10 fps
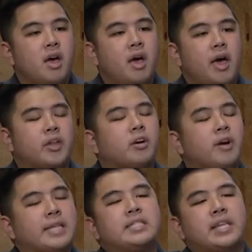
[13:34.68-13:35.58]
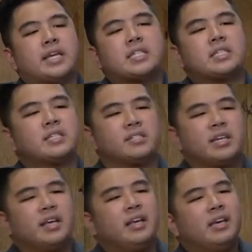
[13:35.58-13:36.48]
And the crazy thing is, is
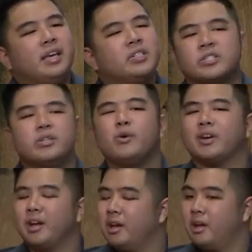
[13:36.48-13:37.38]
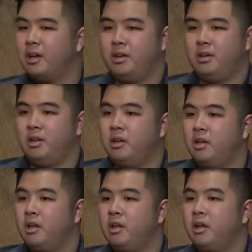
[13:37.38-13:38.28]
he just knew it.
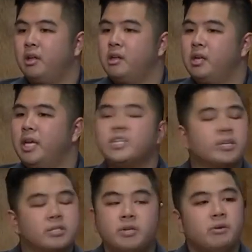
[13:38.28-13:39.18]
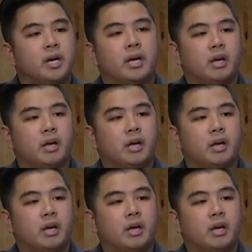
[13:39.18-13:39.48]
He just knew it.